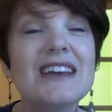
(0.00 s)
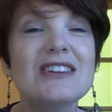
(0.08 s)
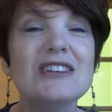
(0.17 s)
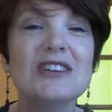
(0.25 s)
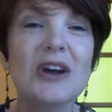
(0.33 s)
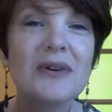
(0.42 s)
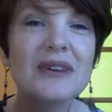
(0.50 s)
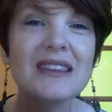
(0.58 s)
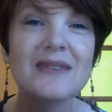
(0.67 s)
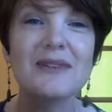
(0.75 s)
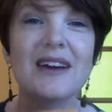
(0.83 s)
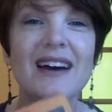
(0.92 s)
showing
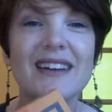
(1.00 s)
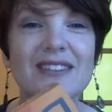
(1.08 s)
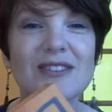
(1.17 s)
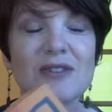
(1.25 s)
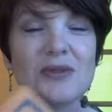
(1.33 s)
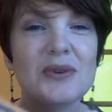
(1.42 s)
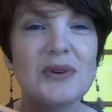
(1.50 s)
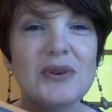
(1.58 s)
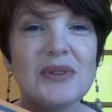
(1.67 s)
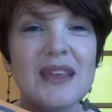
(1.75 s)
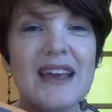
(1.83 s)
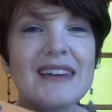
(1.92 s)
them God's
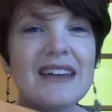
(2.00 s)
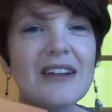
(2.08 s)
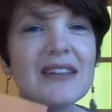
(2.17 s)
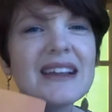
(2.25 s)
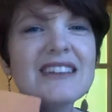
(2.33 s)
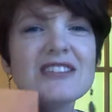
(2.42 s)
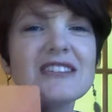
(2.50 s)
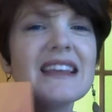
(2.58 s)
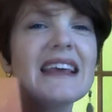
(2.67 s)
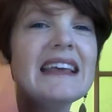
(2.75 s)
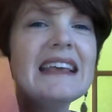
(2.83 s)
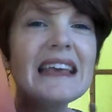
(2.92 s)
truth, not only just
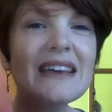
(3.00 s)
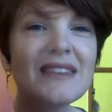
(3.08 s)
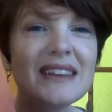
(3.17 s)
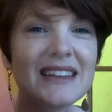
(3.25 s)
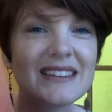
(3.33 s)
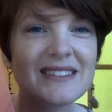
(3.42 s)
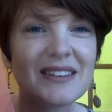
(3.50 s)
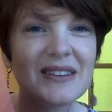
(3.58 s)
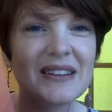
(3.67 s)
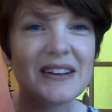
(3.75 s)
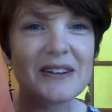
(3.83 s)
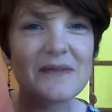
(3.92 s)
giving this to
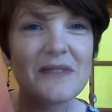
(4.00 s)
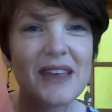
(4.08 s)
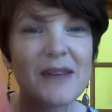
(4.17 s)
them,